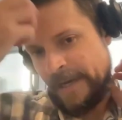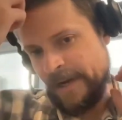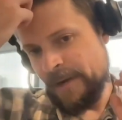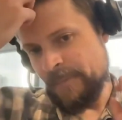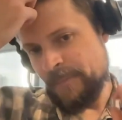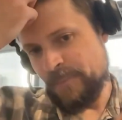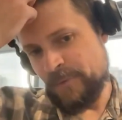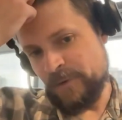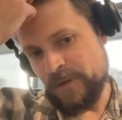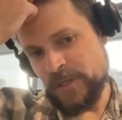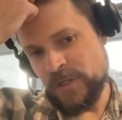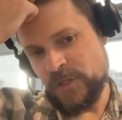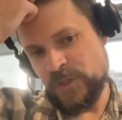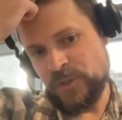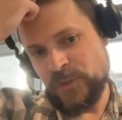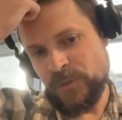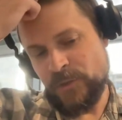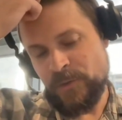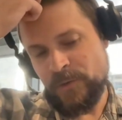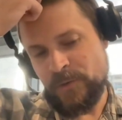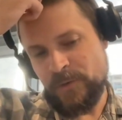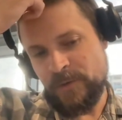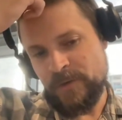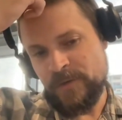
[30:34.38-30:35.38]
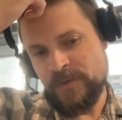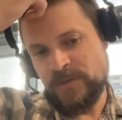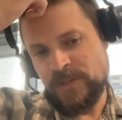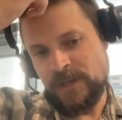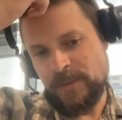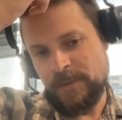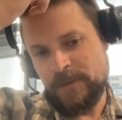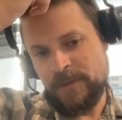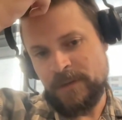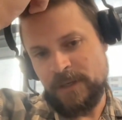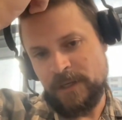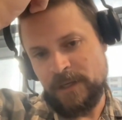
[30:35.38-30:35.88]
I'm pretty sure some
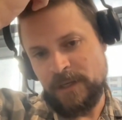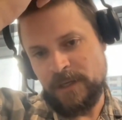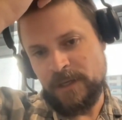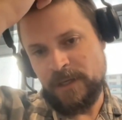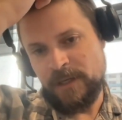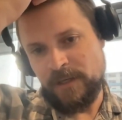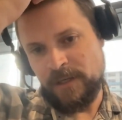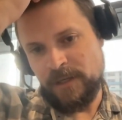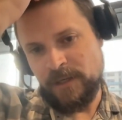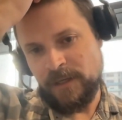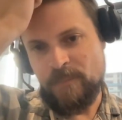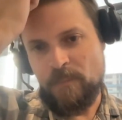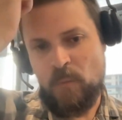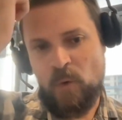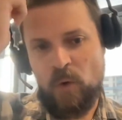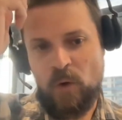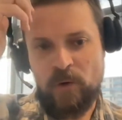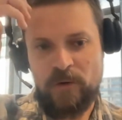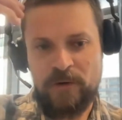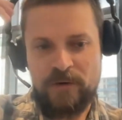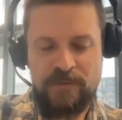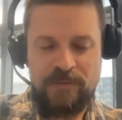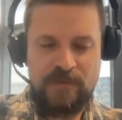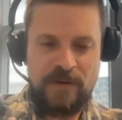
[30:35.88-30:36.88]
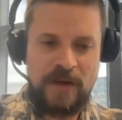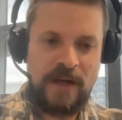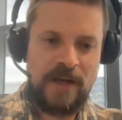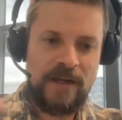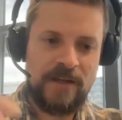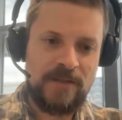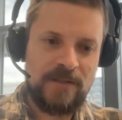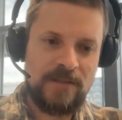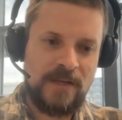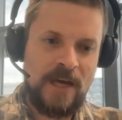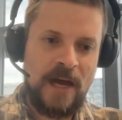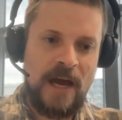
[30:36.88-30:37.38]
of the more
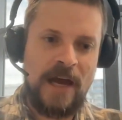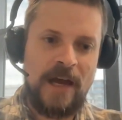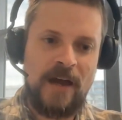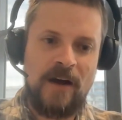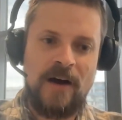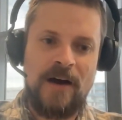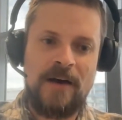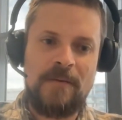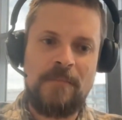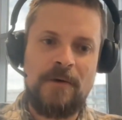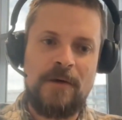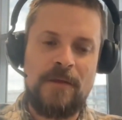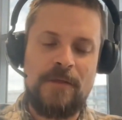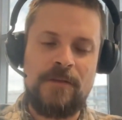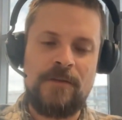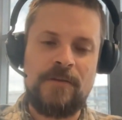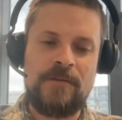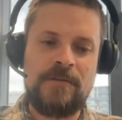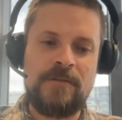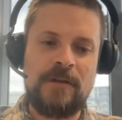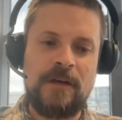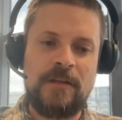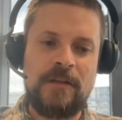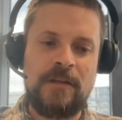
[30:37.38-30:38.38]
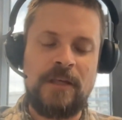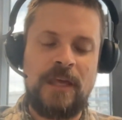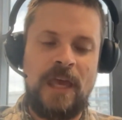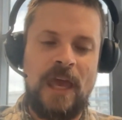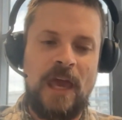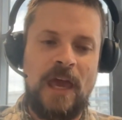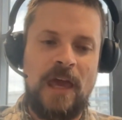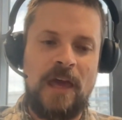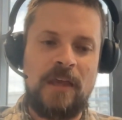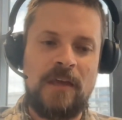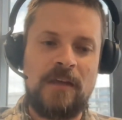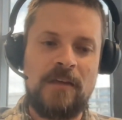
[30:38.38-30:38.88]
advanced AI methods, like the
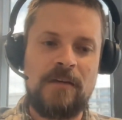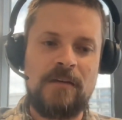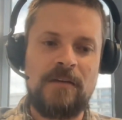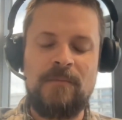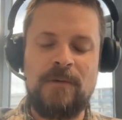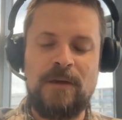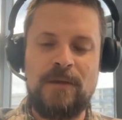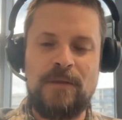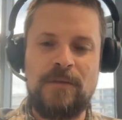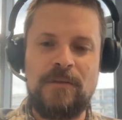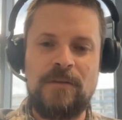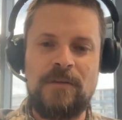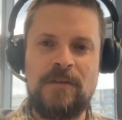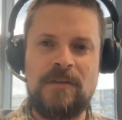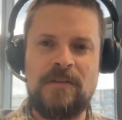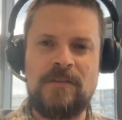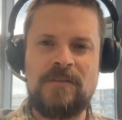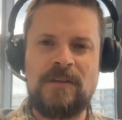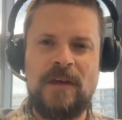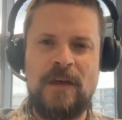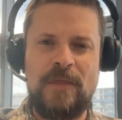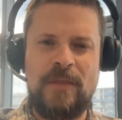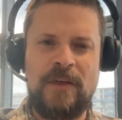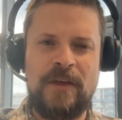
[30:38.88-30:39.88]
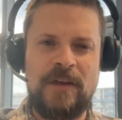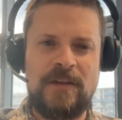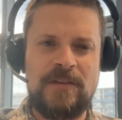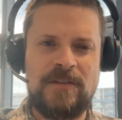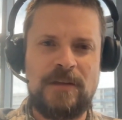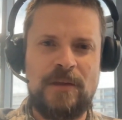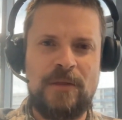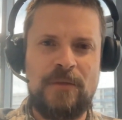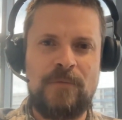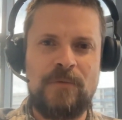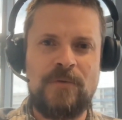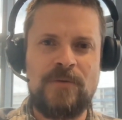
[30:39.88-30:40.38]
GAN method, and I think I
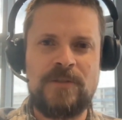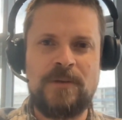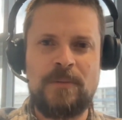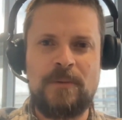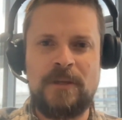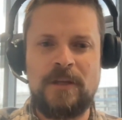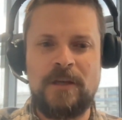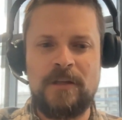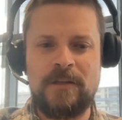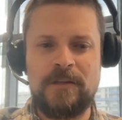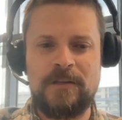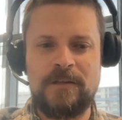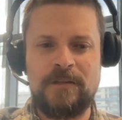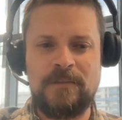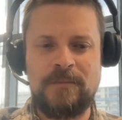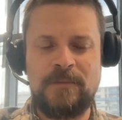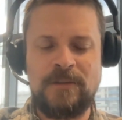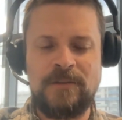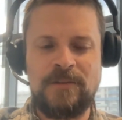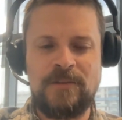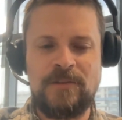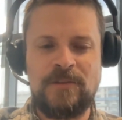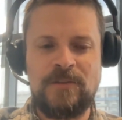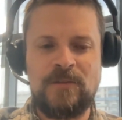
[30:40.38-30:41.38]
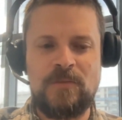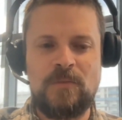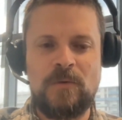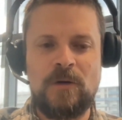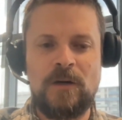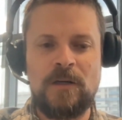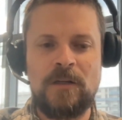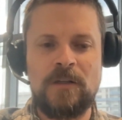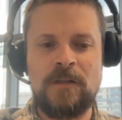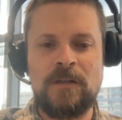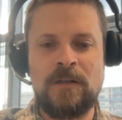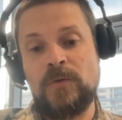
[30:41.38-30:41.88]
sent through some of the other methods as
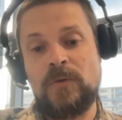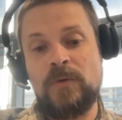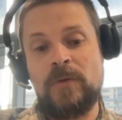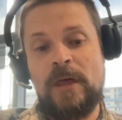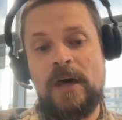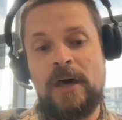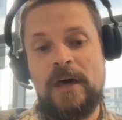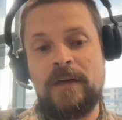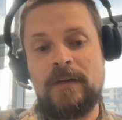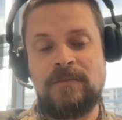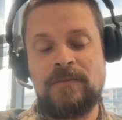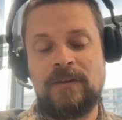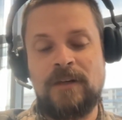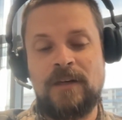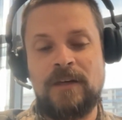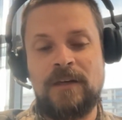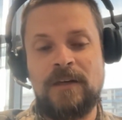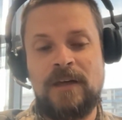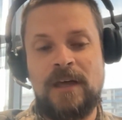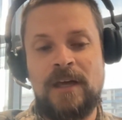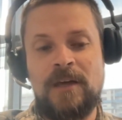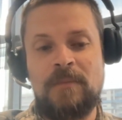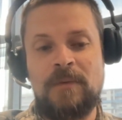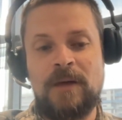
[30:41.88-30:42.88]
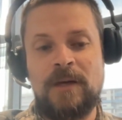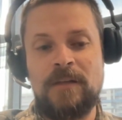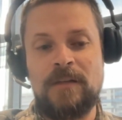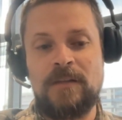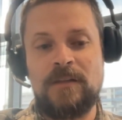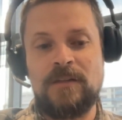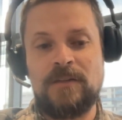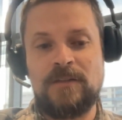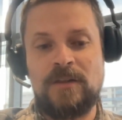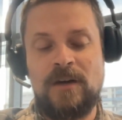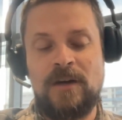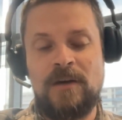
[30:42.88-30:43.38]
well, do that. They animate the
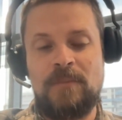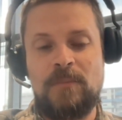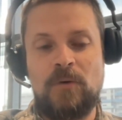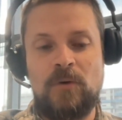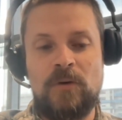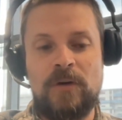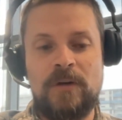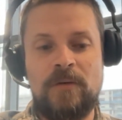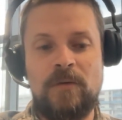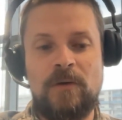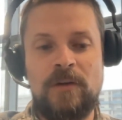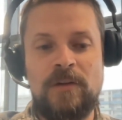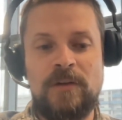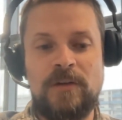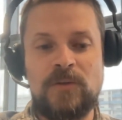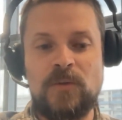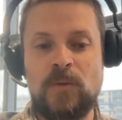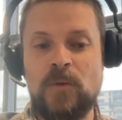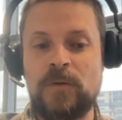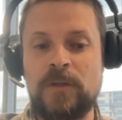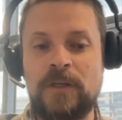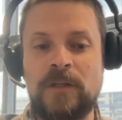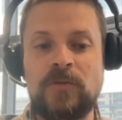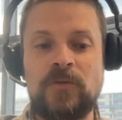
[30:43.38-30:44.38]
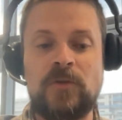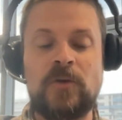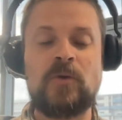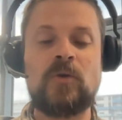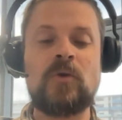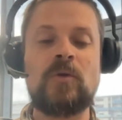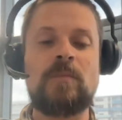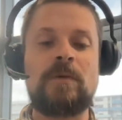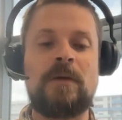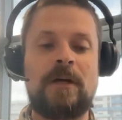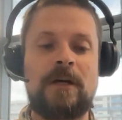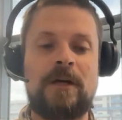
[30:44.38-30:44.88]
entire body while they're talking. So it
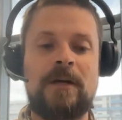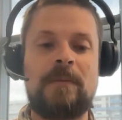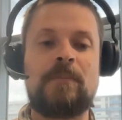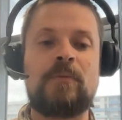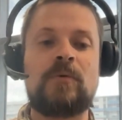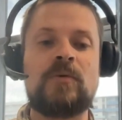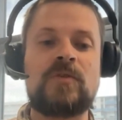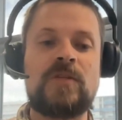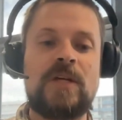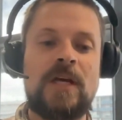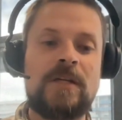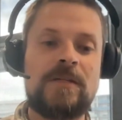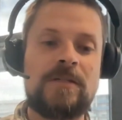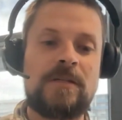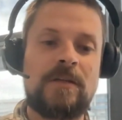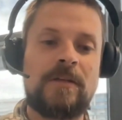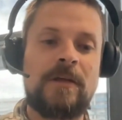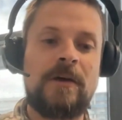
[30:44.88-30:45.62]
could be like a presenter.